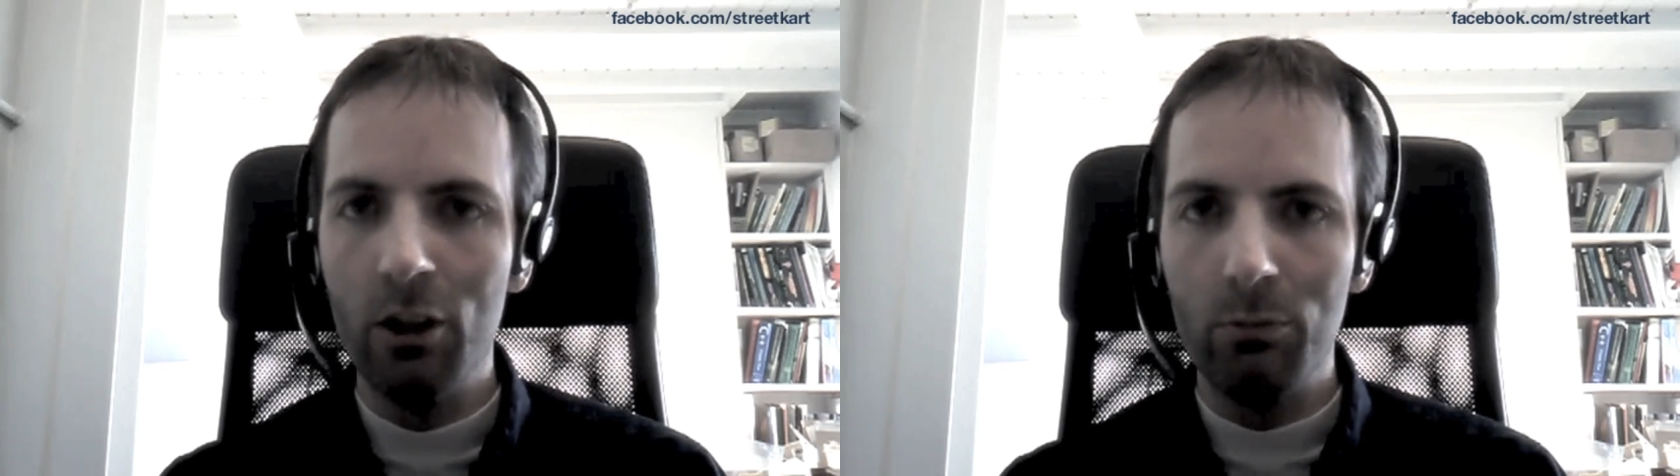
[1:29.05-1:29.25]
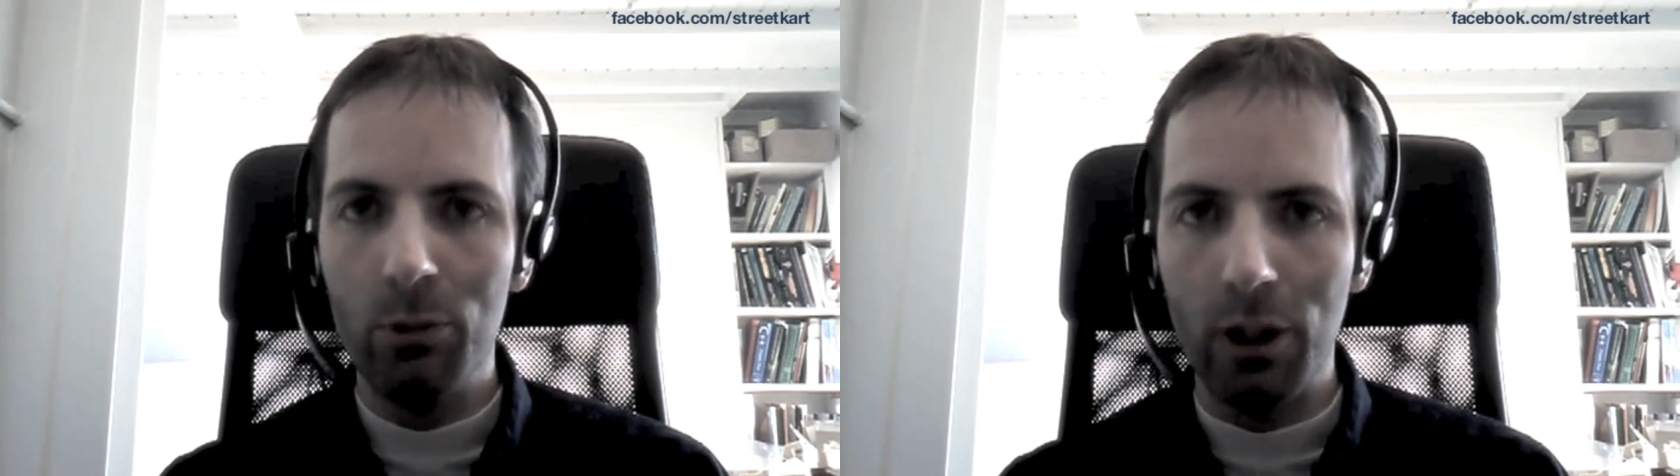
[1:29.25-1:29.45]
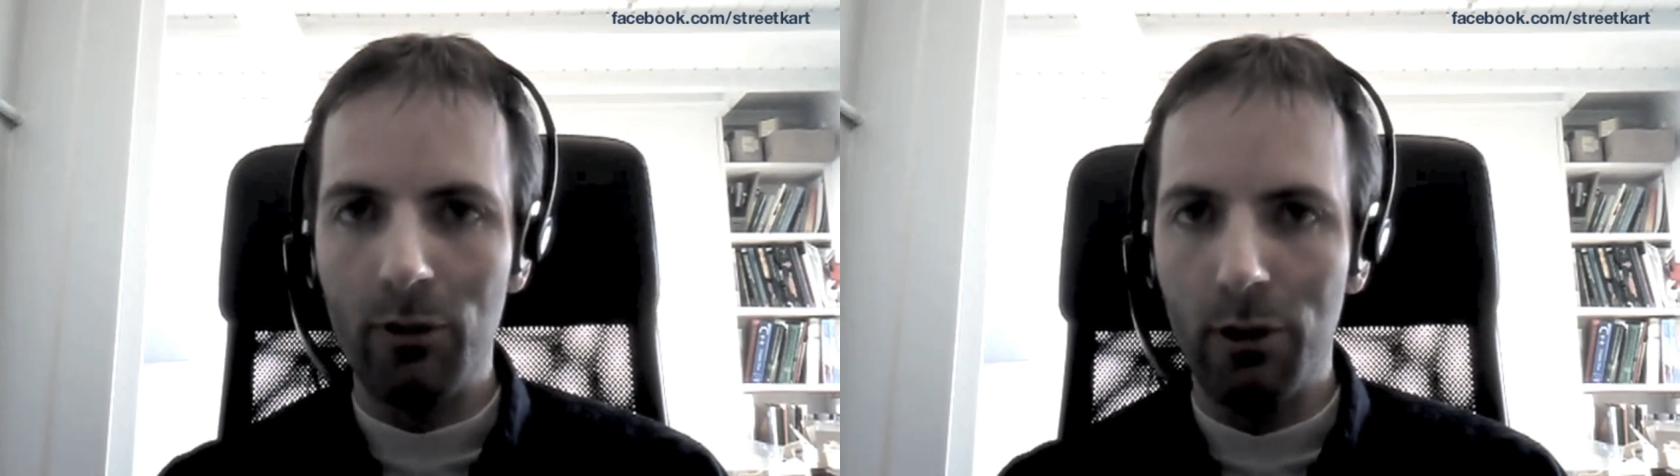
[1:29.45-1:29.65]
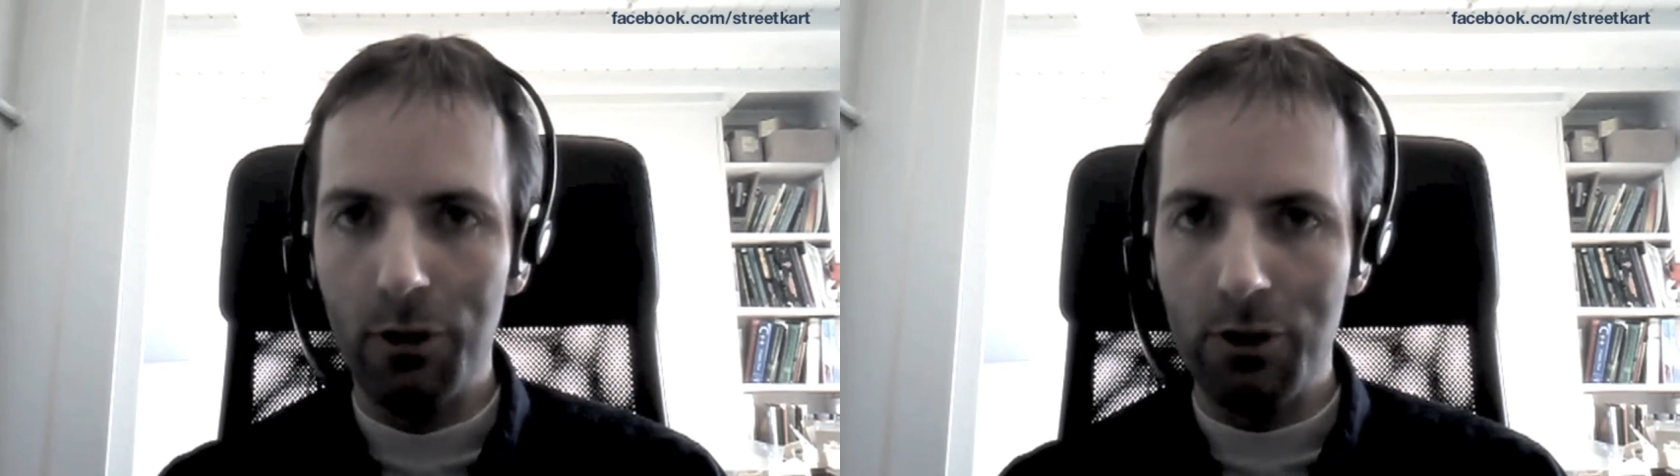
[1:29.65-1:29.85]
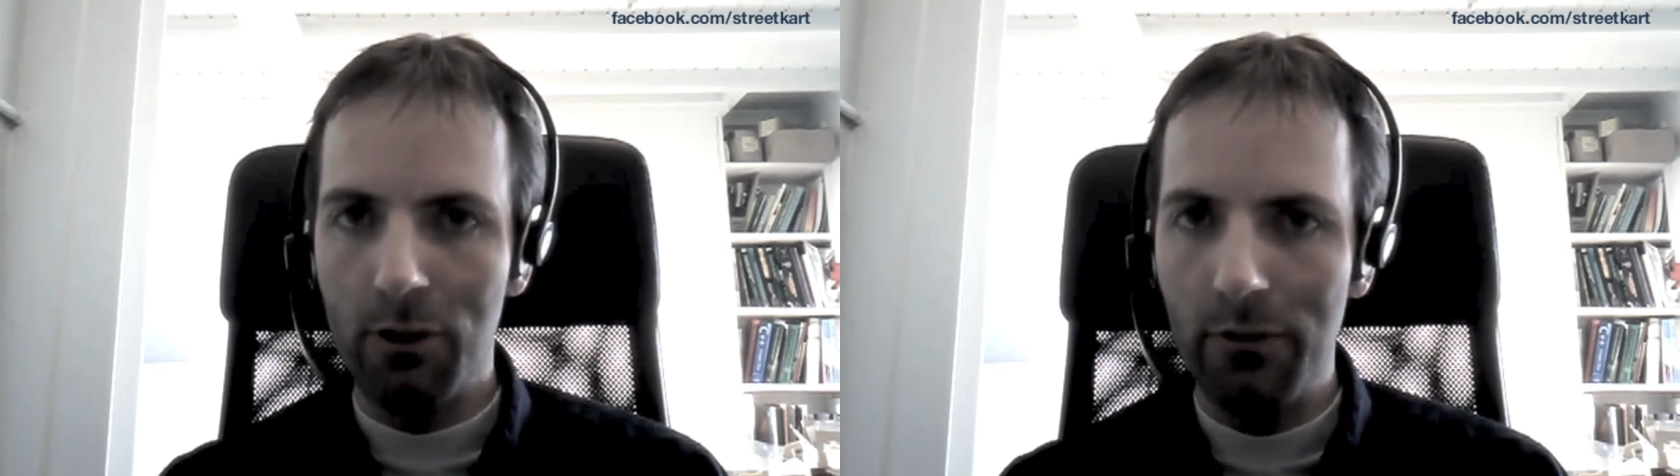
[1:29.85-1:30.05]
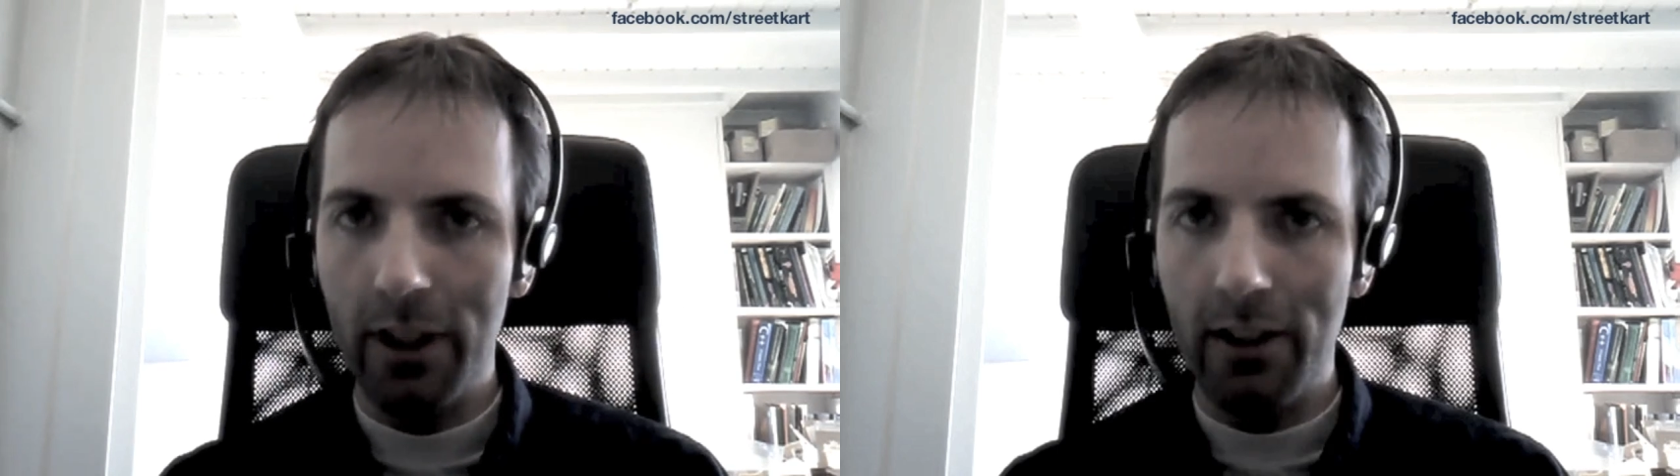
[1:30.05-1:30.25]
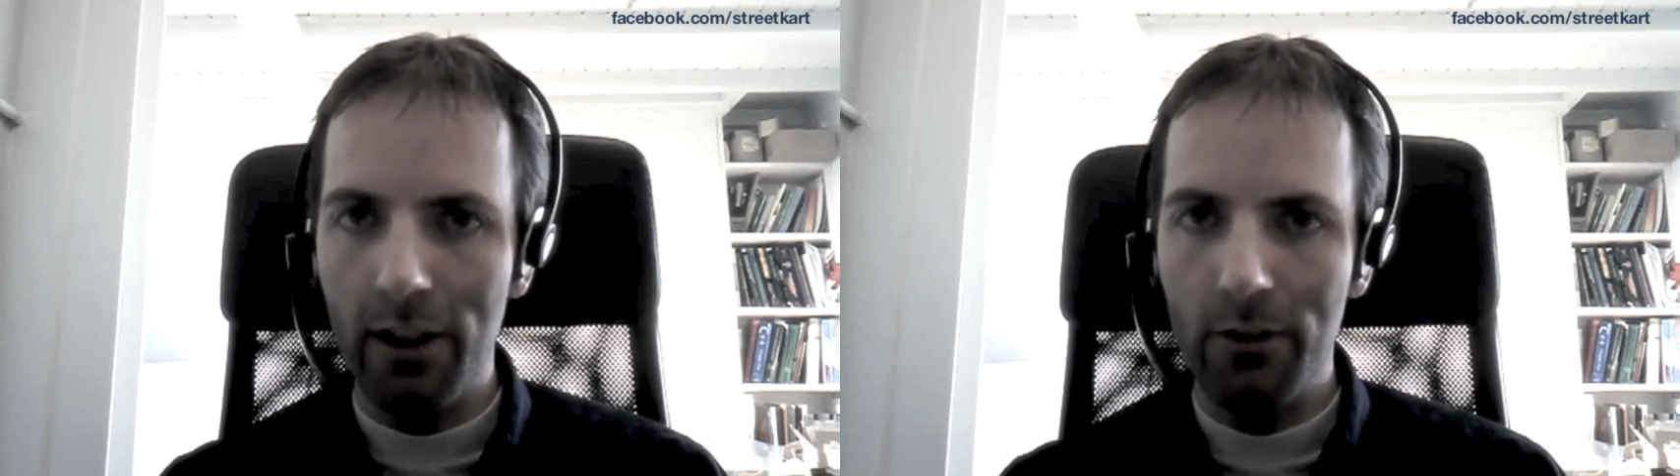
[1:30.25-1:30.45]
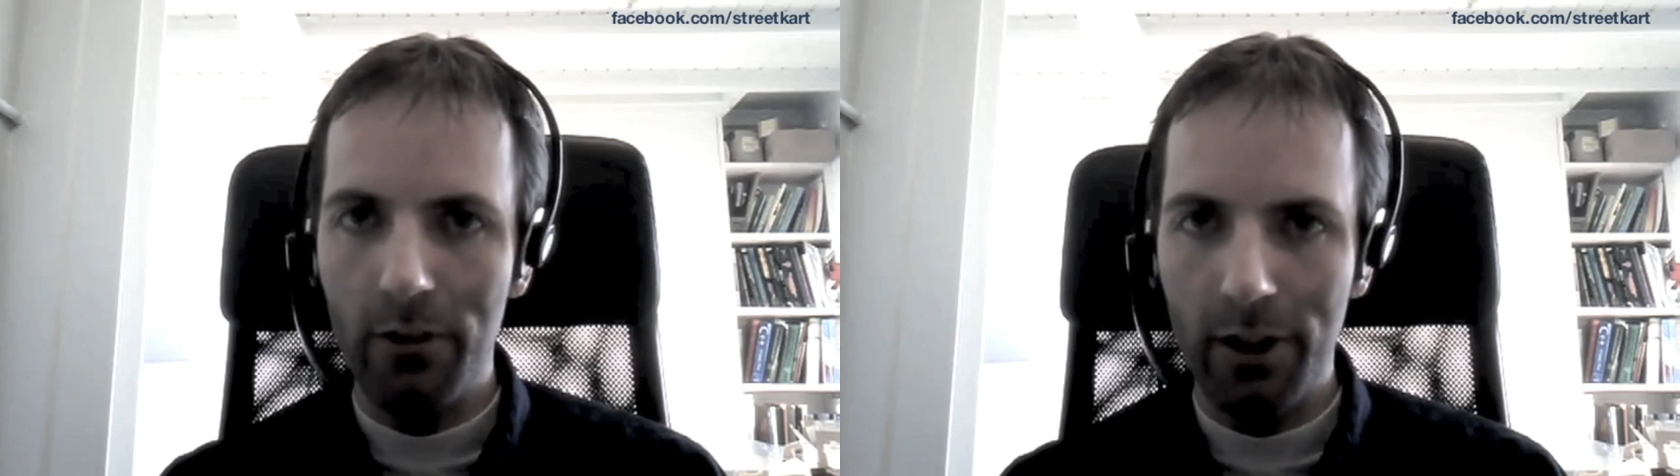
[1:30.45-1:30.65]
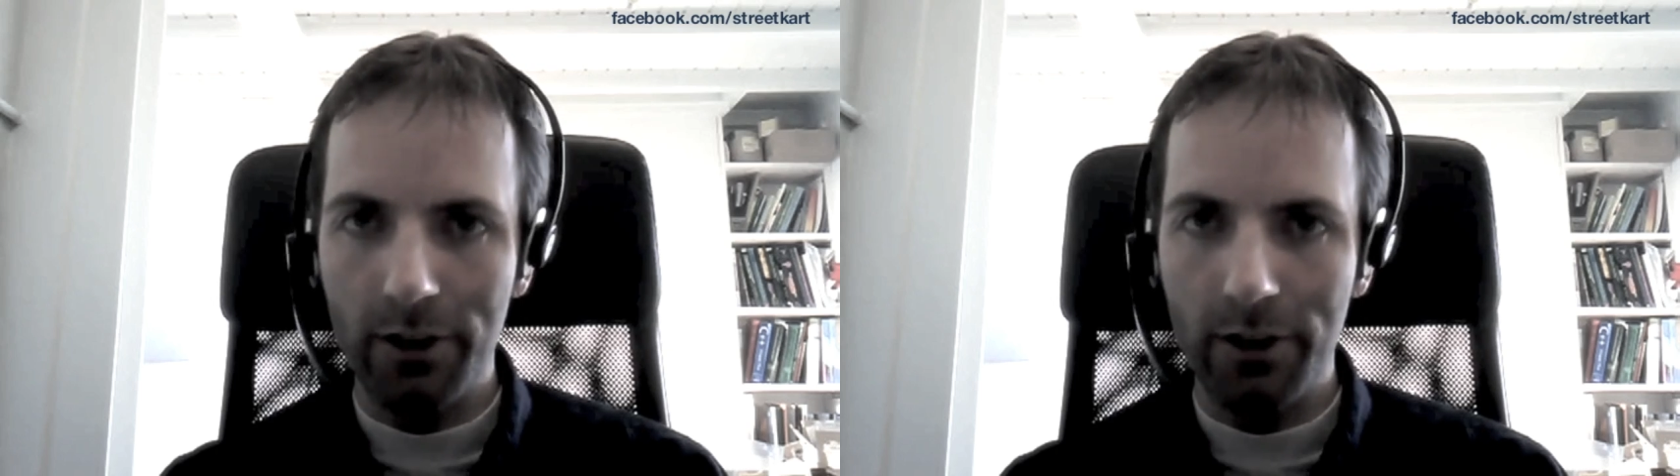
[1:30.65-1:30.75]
but it will also affect how fast